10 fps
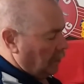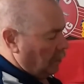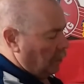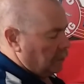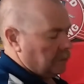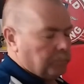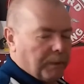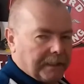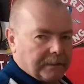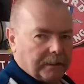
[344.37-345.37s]
earthed
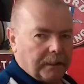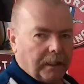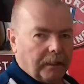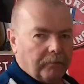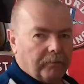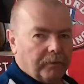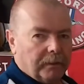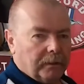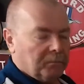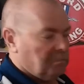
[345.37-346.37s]
back to the negative.
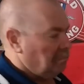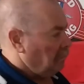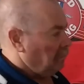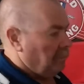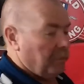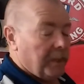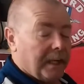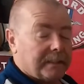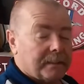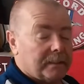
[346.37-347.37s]

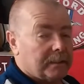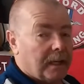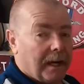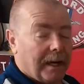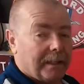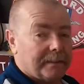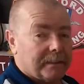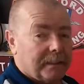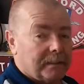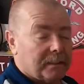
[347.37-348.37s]
That's as hard as
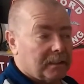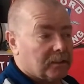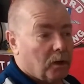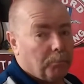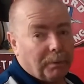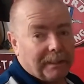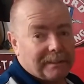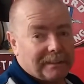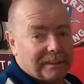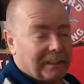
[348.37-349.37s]
it is and as
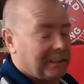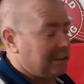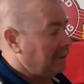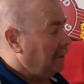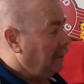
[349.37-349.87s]
complex as it is.